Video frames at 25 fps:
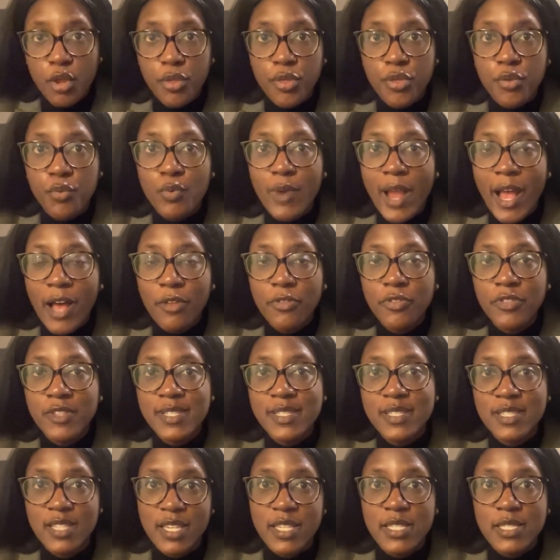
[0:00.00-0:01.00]
Throughout the
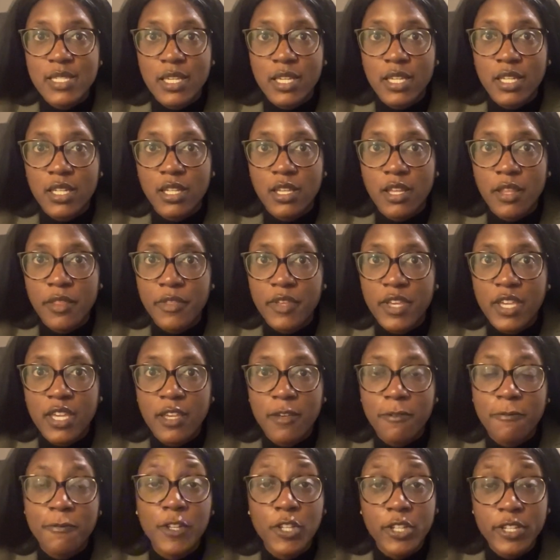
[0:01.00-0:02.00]
season,
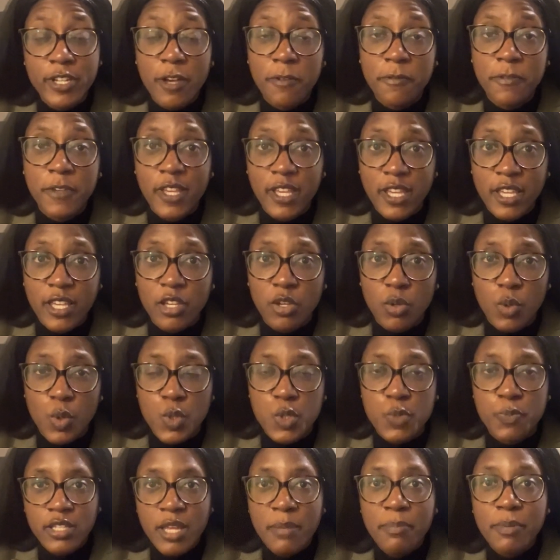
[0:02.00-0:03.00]
the Philadelphia
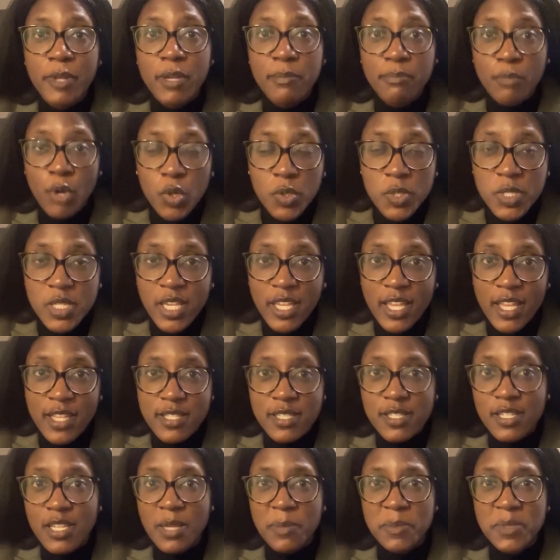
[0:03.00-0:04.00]
Eagles, they played mostly
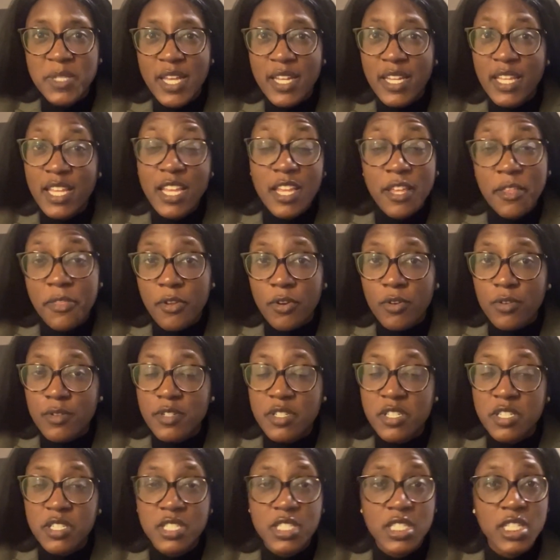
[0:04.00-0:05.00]
against teams that either
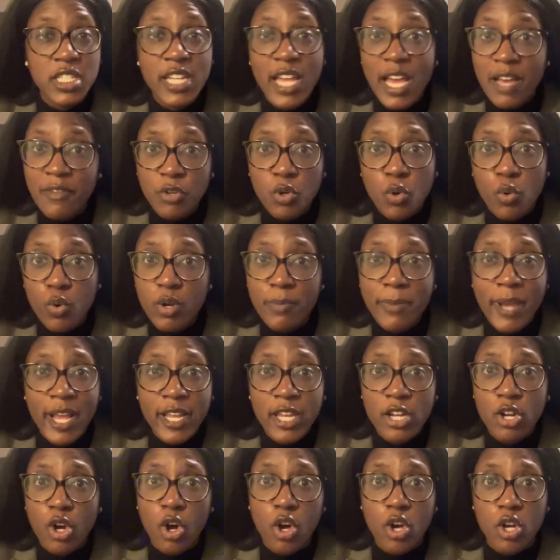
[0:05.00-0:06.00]
didn't have a quarterback
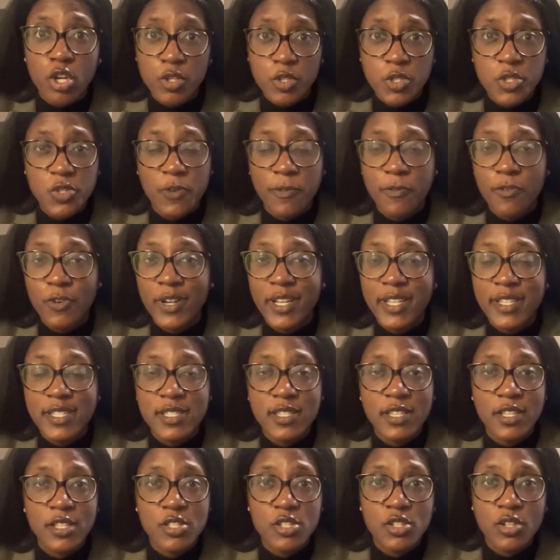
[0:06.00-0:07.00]
at all, so for
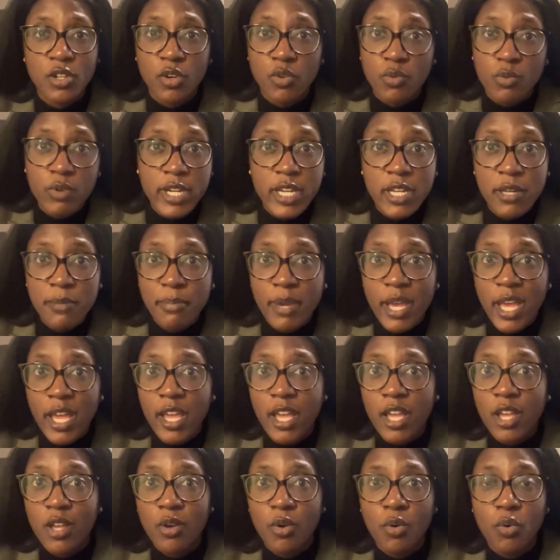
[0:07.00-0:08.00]
instance, Green
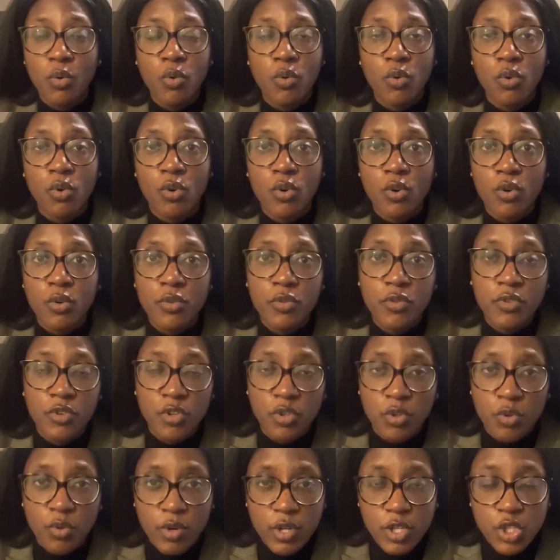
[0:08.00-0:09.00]
Bay or the
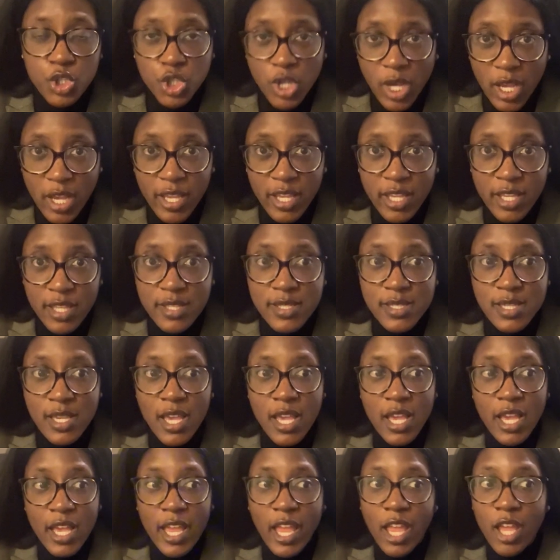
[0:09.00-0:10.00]
New York Giants,
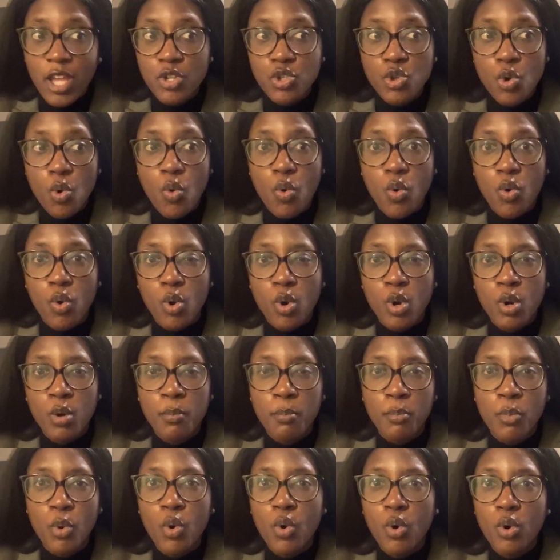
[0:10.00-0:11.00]
and or
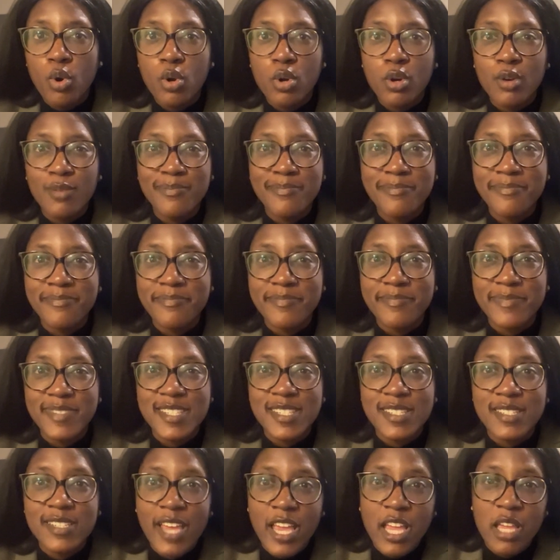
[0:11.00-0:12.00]
more
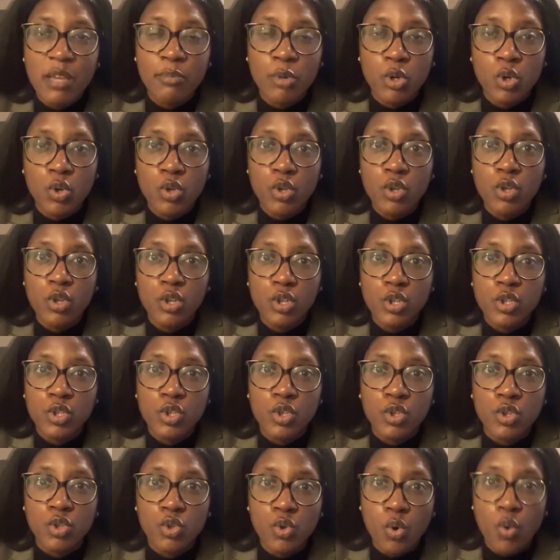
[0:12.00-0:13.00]
stable,
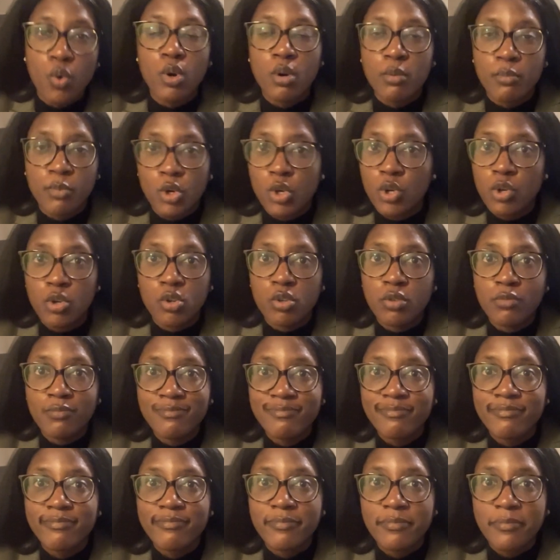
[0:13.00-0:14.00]
normal
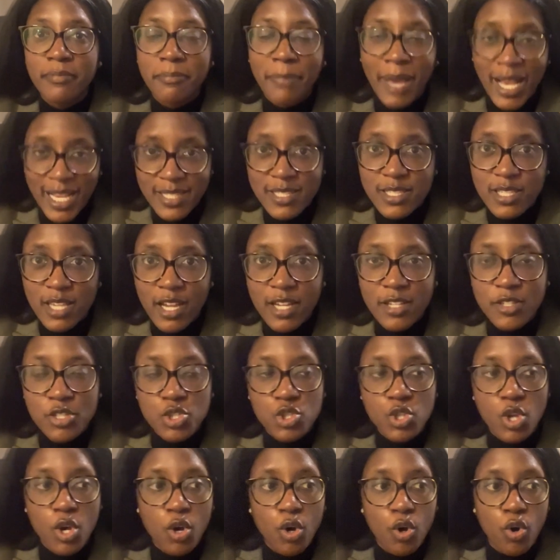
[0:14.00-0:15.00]
mascots.
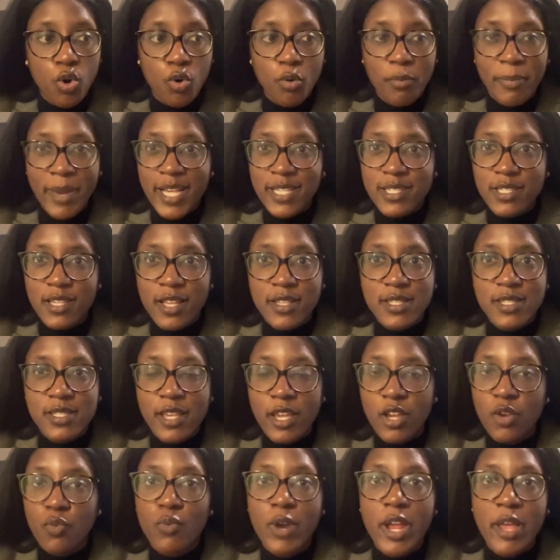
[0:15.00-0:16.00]
So mascots
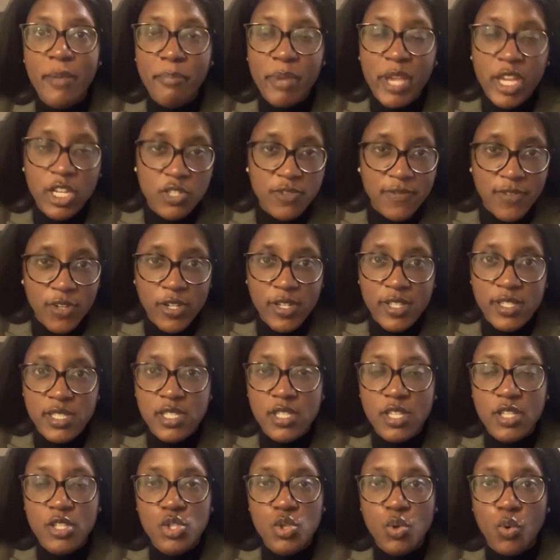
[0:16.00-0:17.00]
like Rampage, for
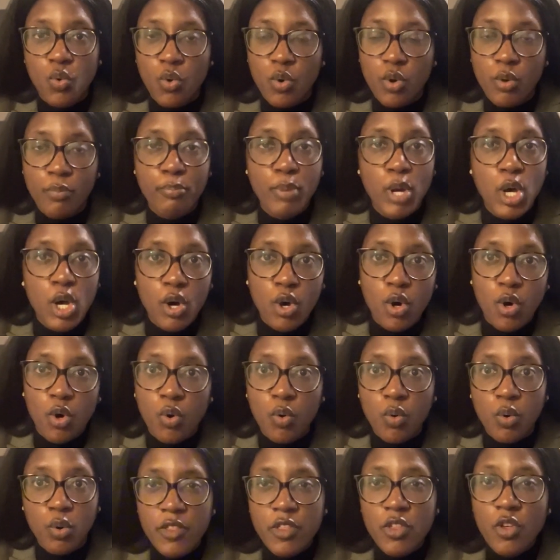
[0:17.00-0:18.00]
instance, or
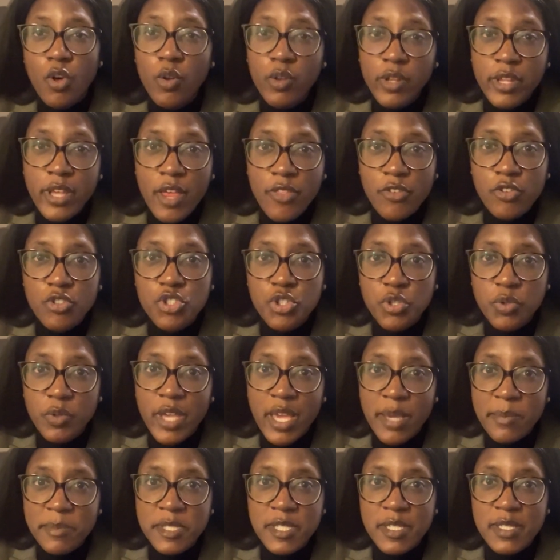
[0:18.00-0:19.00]
Poe. The only other 2
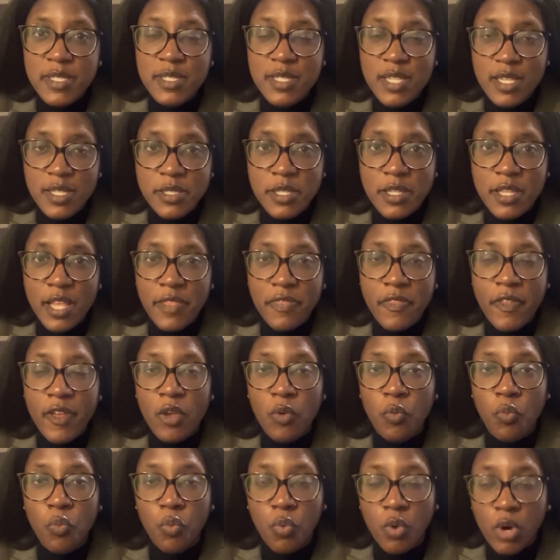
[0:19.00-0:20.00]
games this season that they
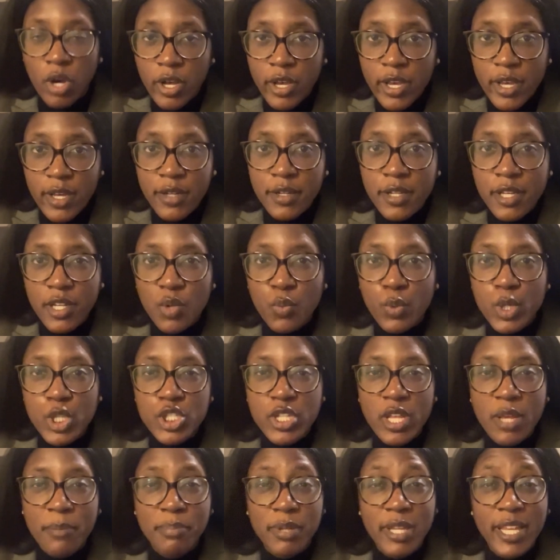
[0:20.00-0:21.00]
won, in which
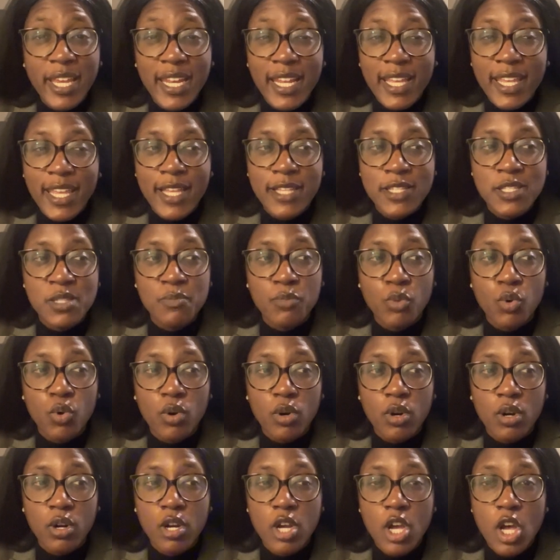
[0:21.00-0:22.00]
they played against
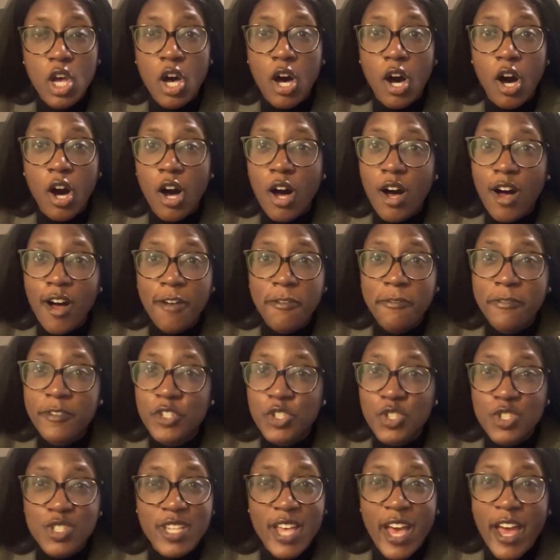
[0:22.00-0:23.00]
more off and
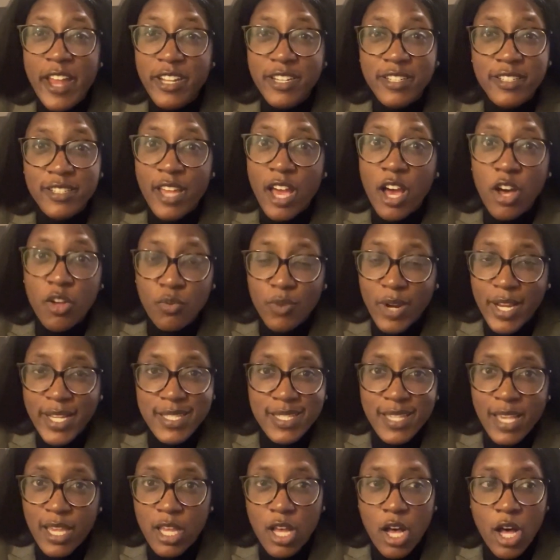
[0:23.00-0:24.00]
just kind of downright
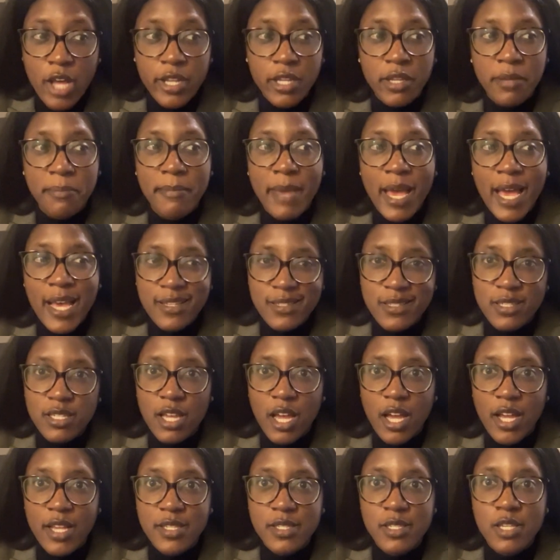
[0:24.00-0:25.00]
psychotic
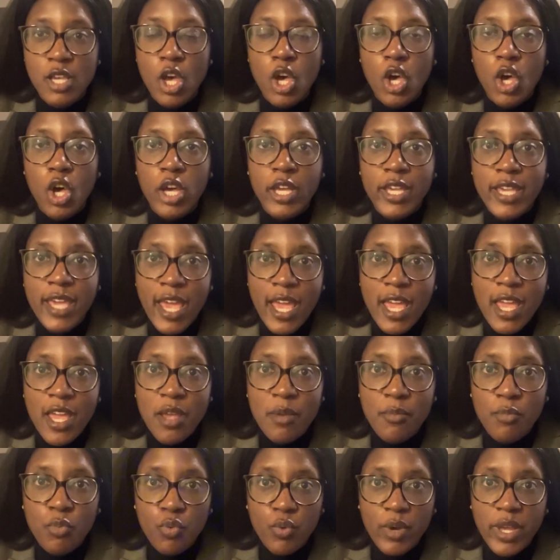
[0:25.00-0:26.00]
mascots,
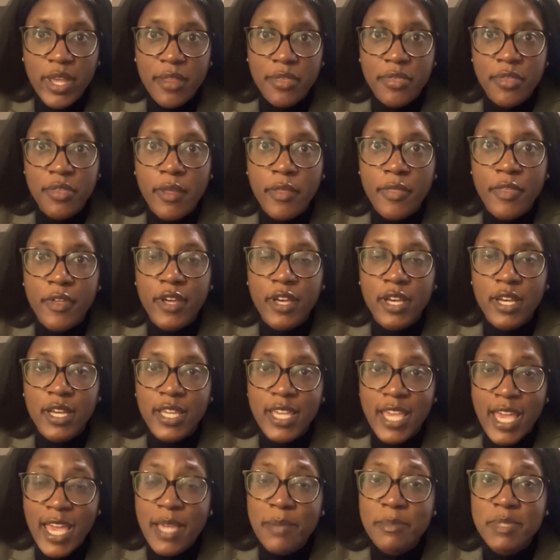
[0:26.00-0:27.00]
came with the
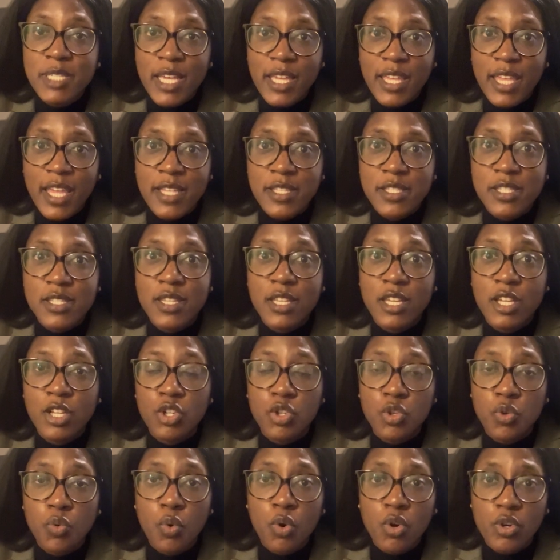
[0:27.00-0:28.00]
games against the
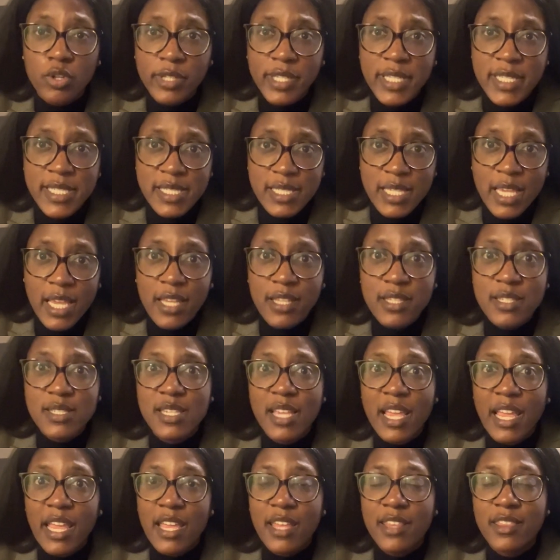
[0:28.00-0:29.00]
New Orleans Saints
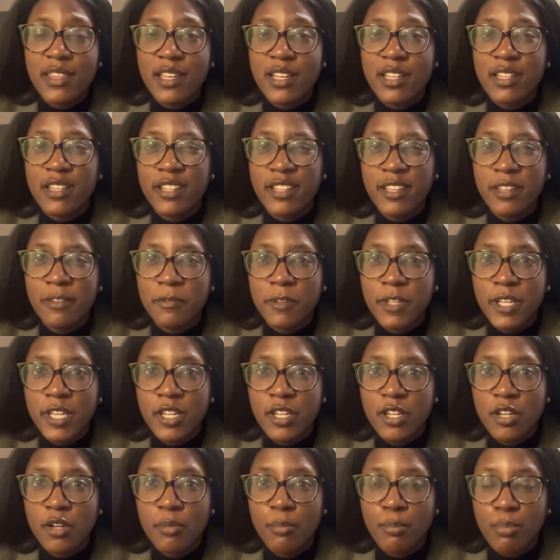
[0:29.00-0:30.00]
and the
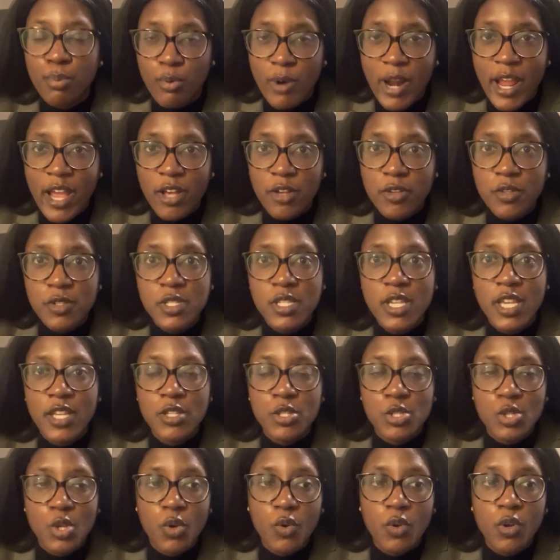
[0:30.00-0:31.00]
Cleveland Browns. And
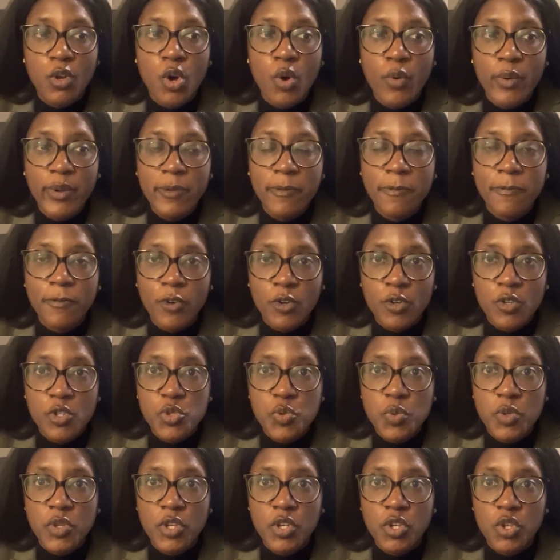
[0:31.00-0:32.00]
so going
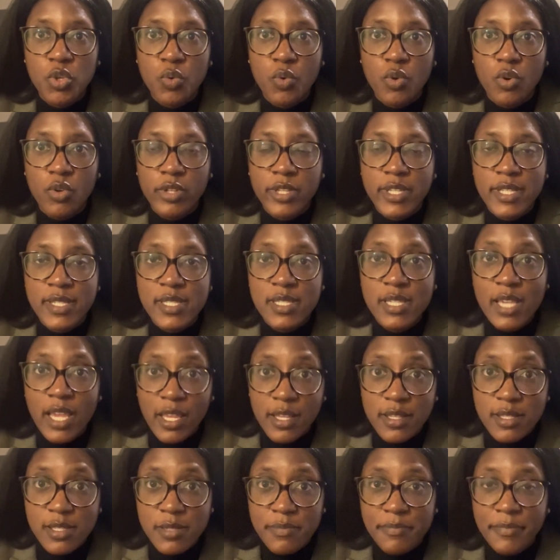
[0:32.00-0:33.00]
first with the New Orleans
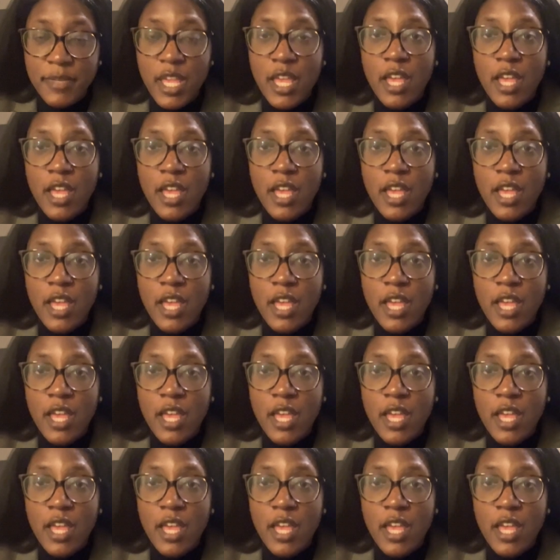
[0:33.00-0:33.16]
Saints.